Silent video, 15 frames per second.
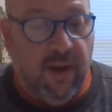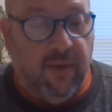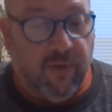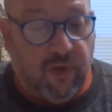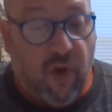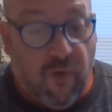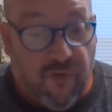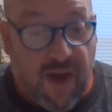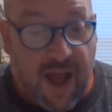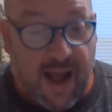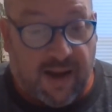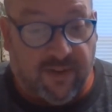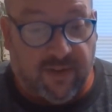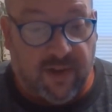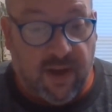so
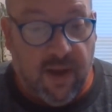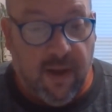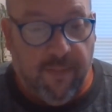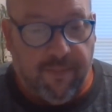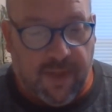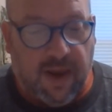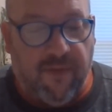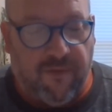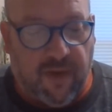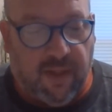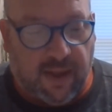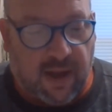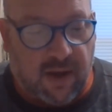fast that it felt like a